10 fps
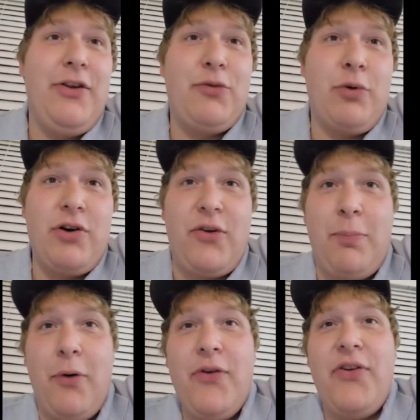This work
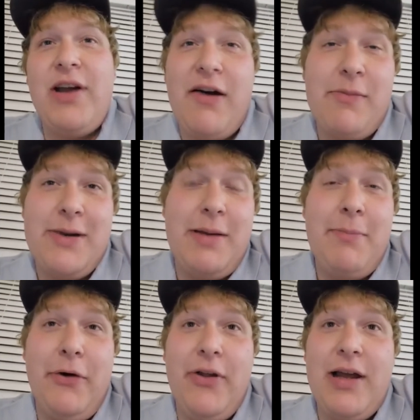supports the government
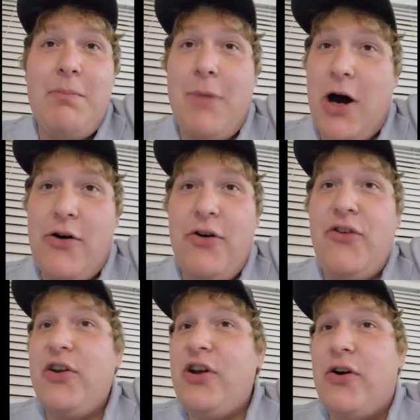in building a
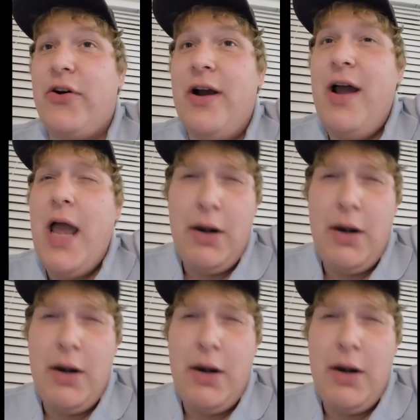modern, secure,